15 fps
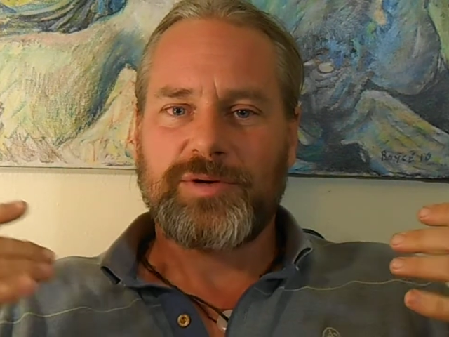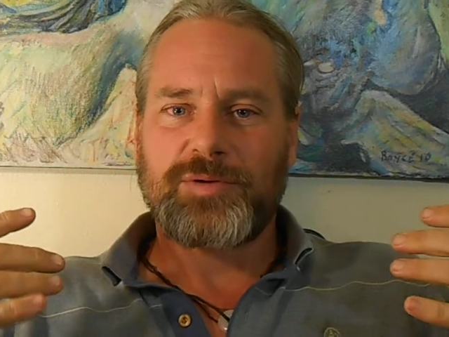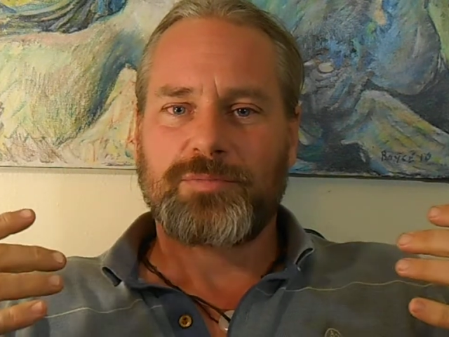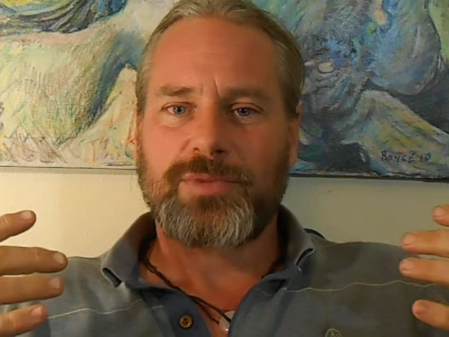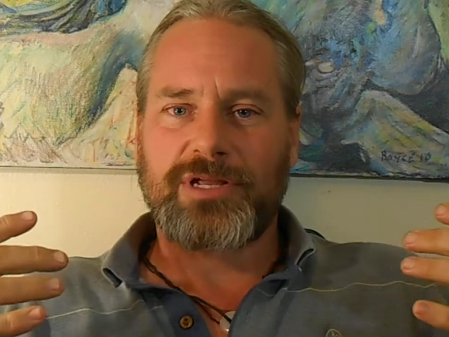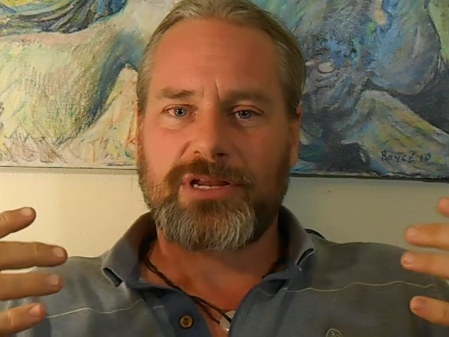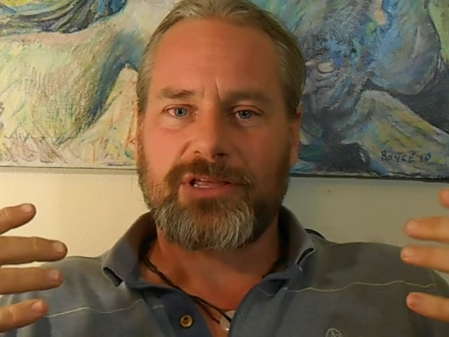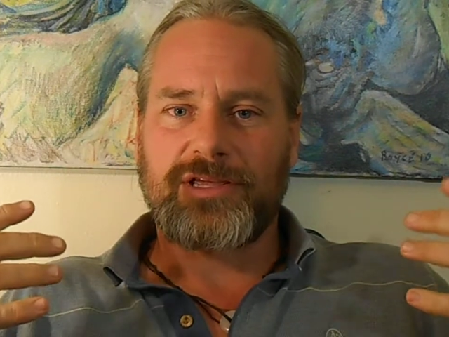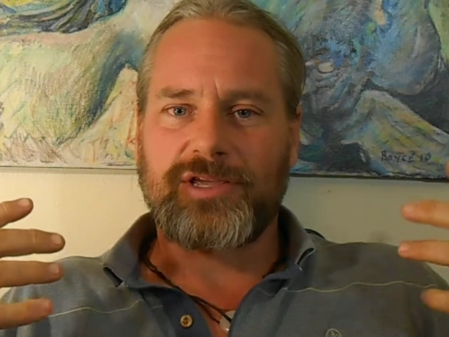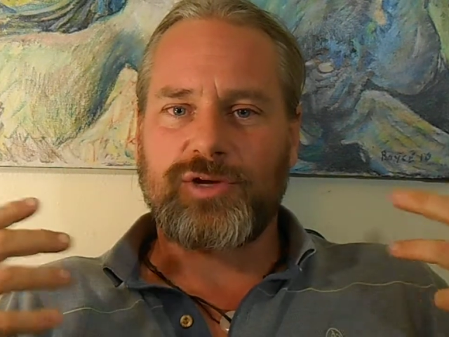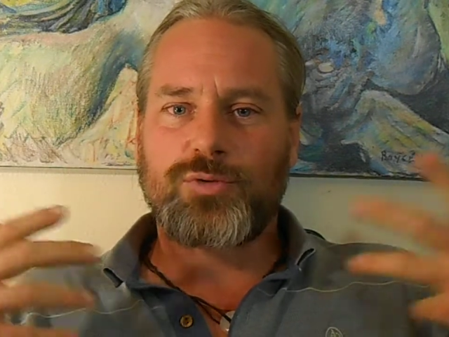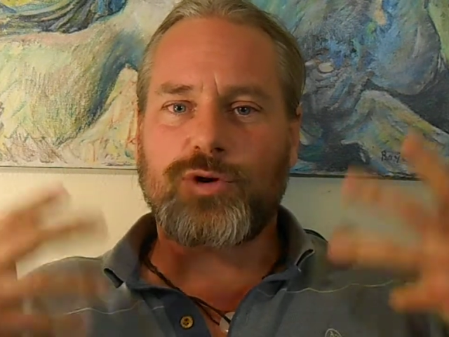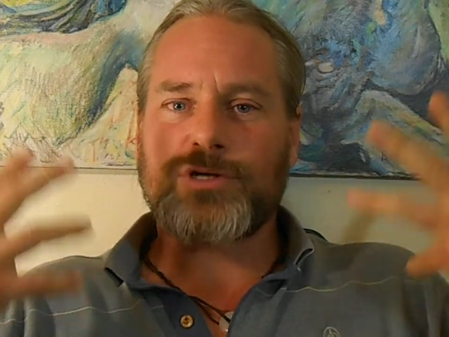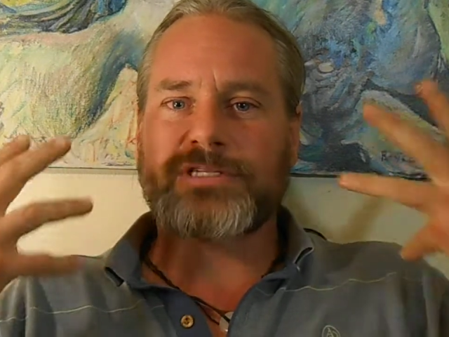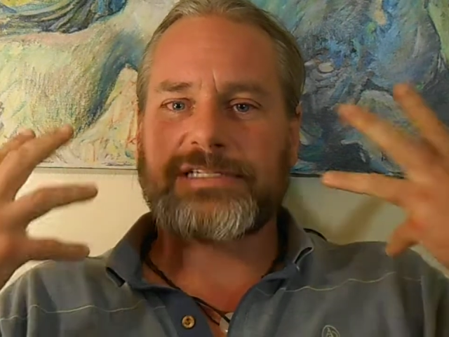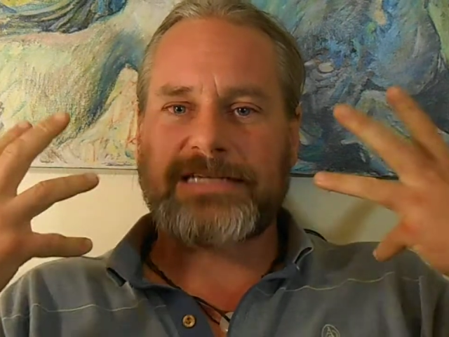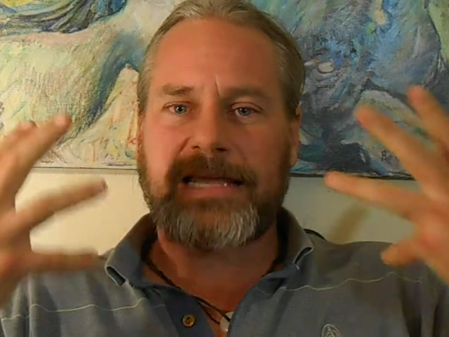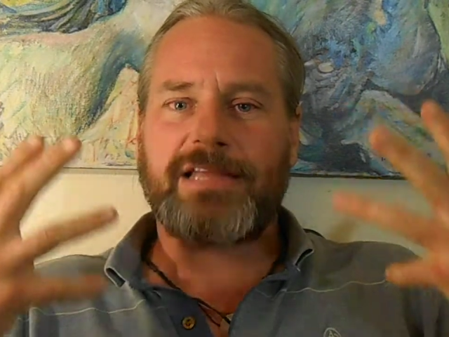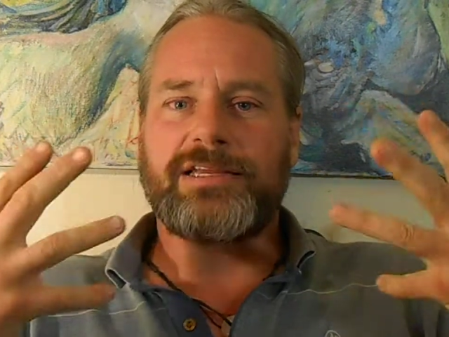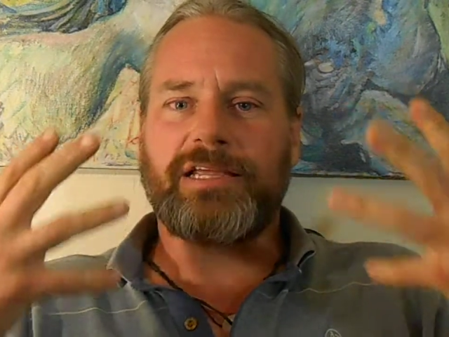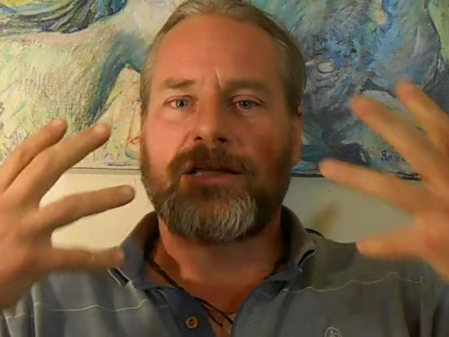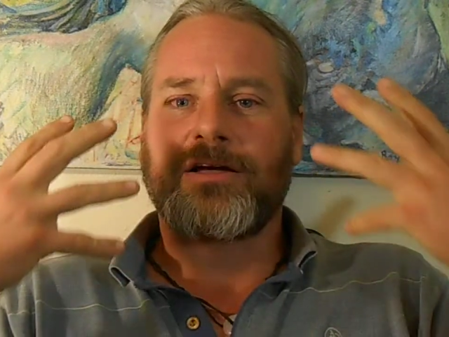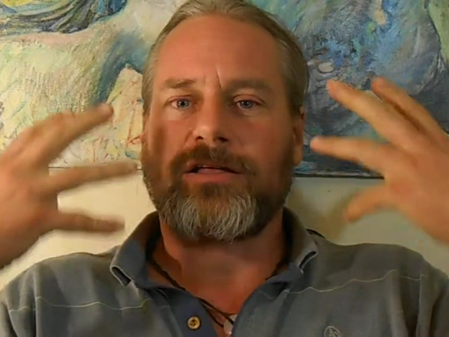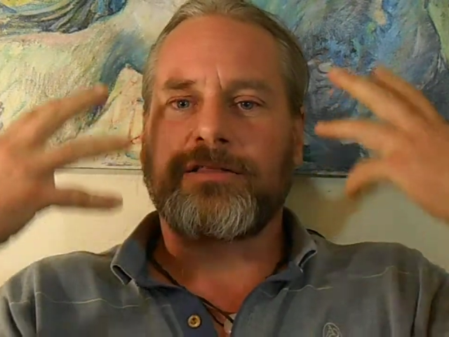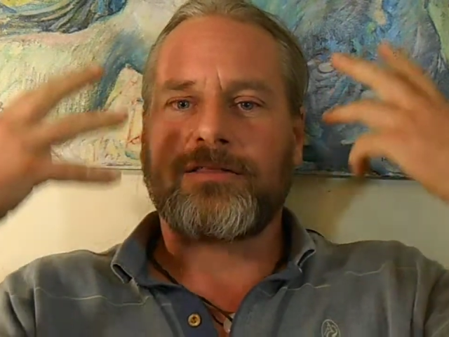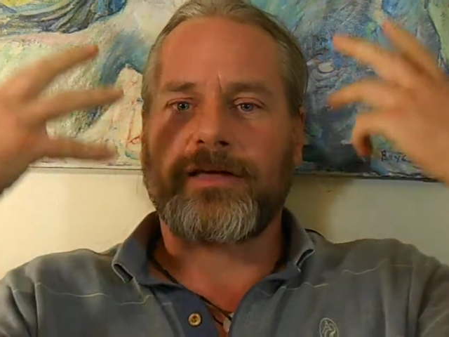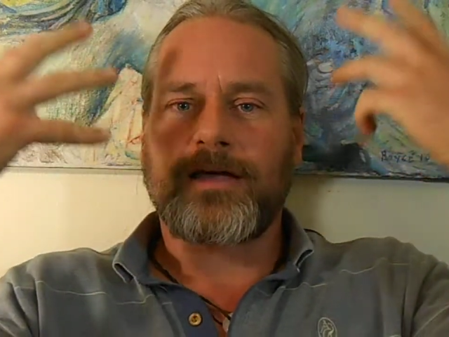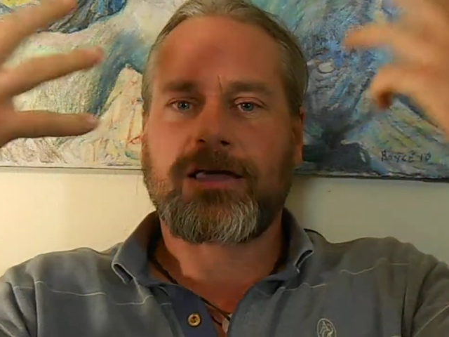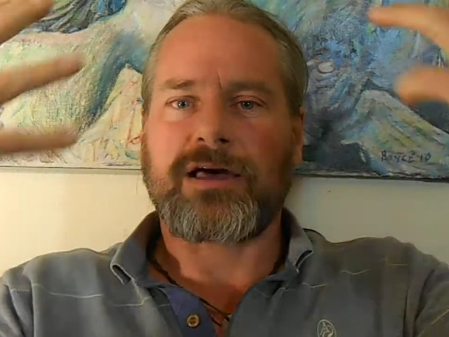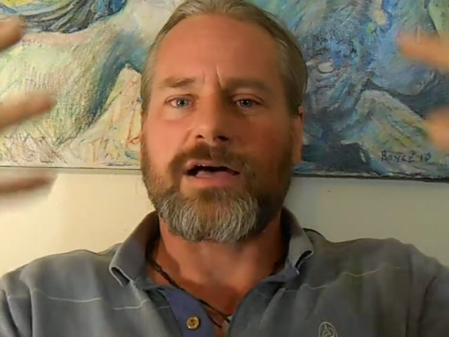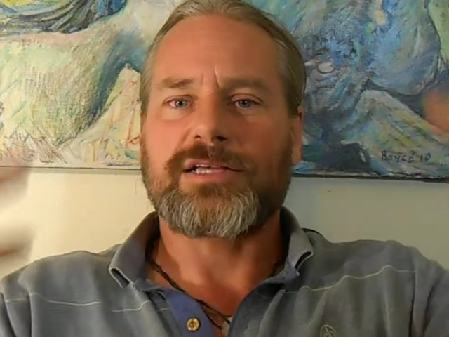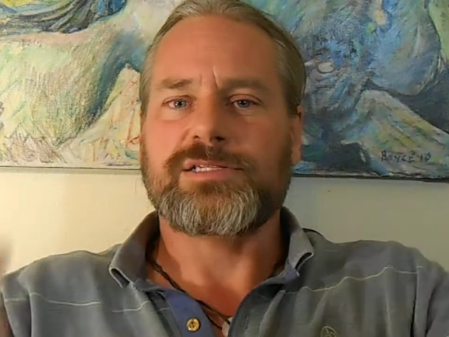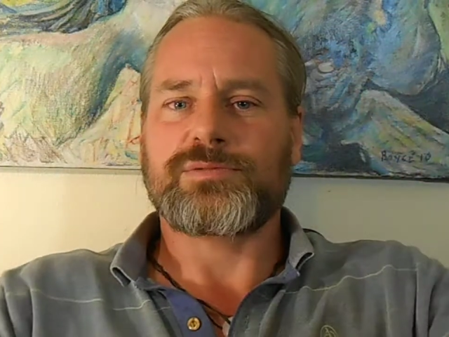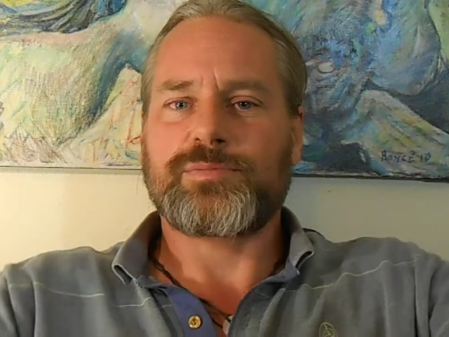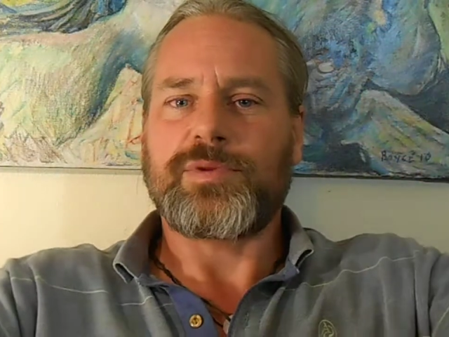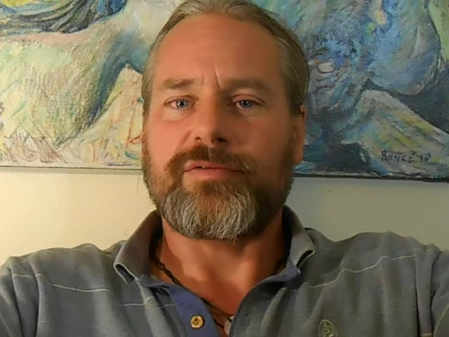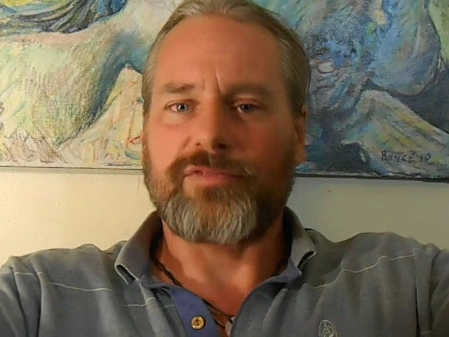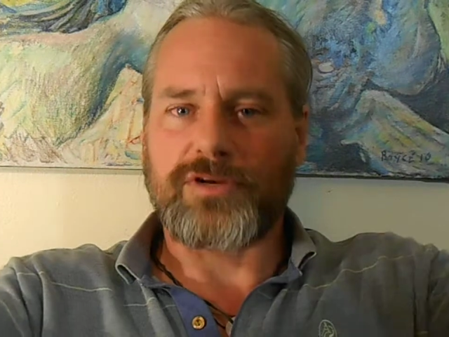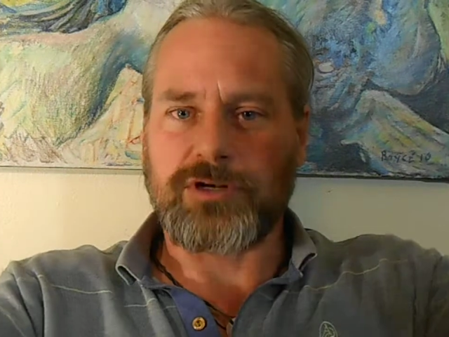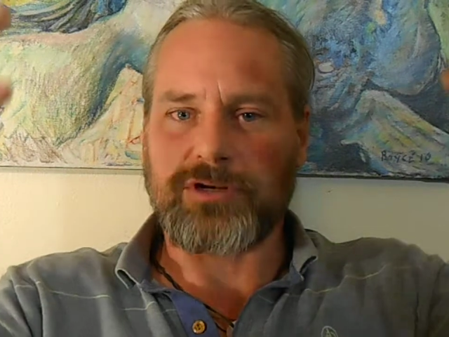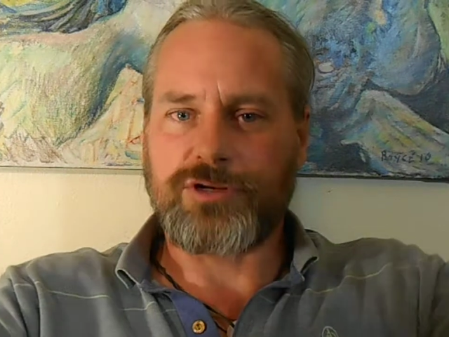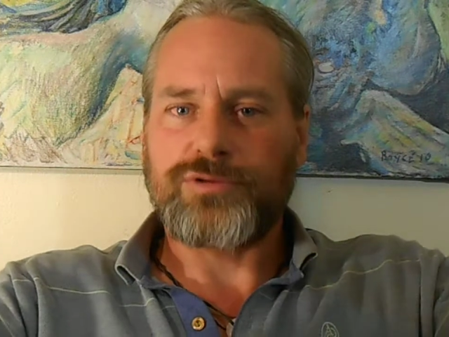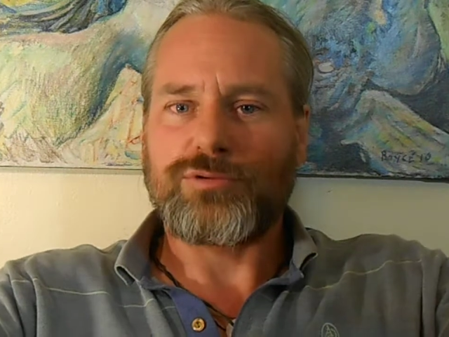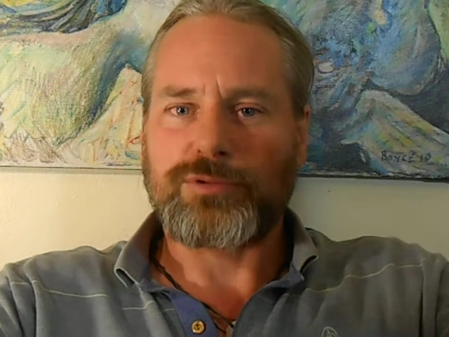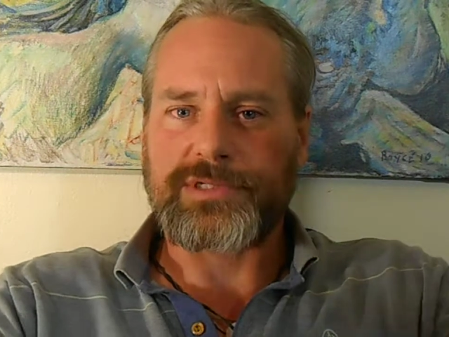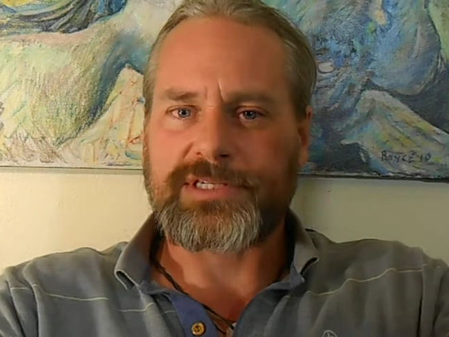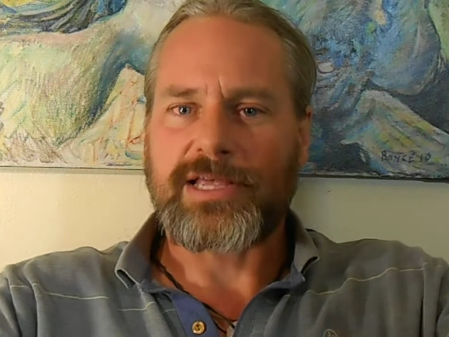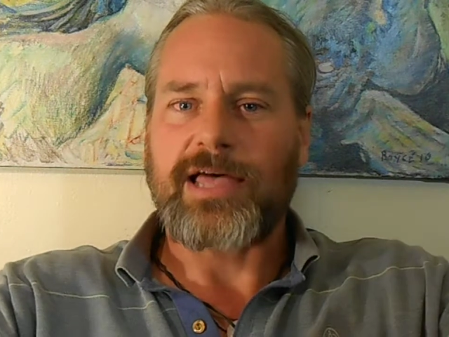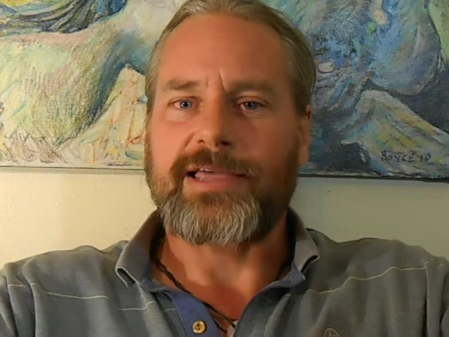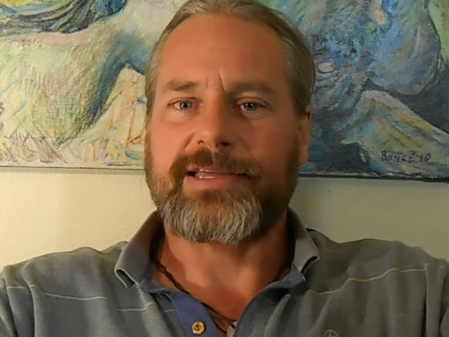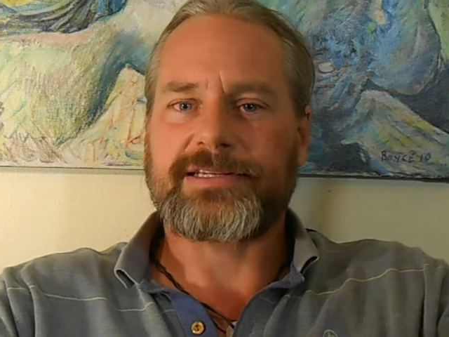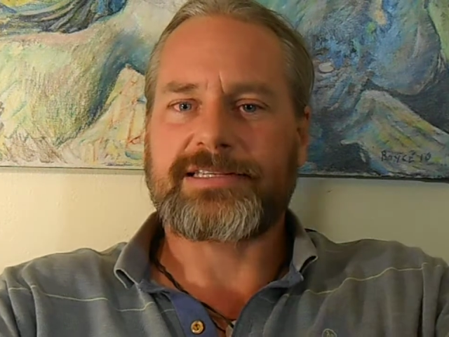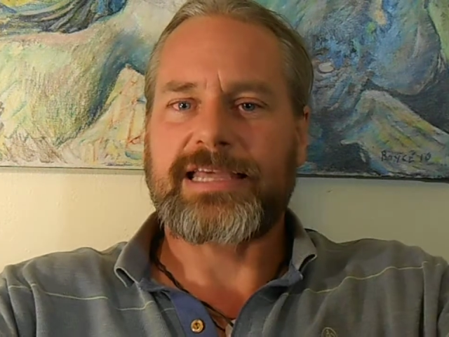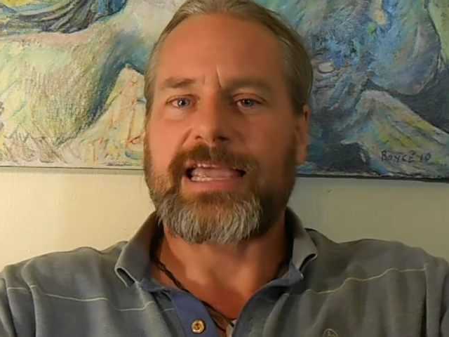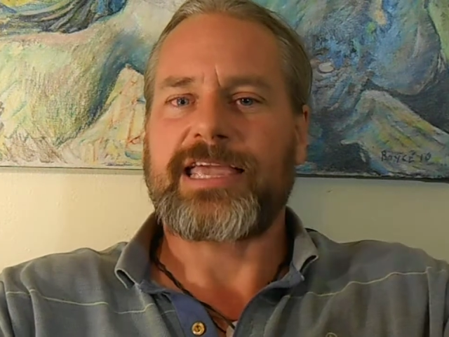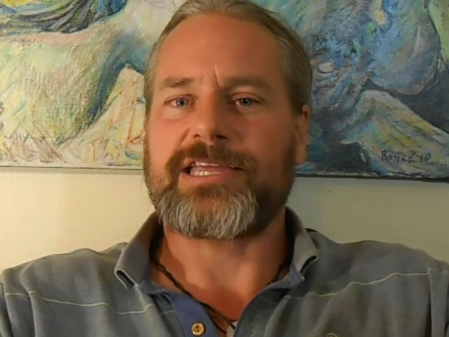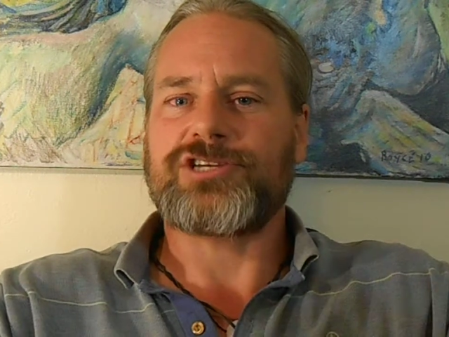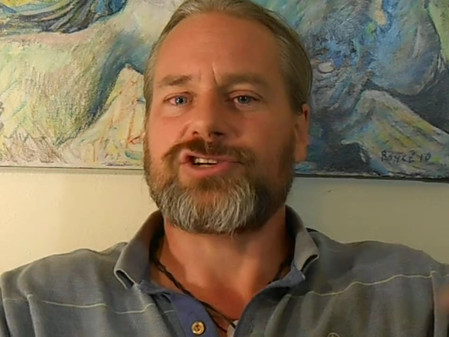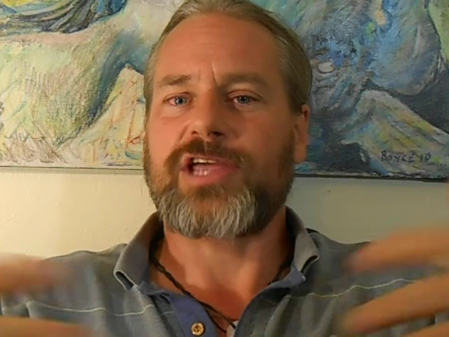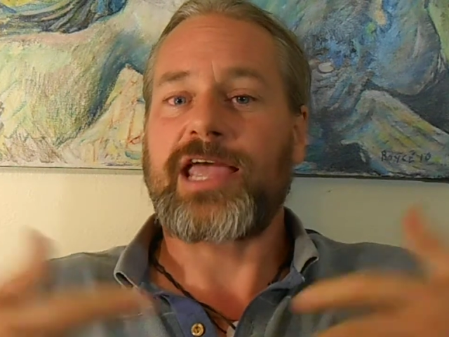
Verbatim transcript: but you're standing on the cusp of a new science age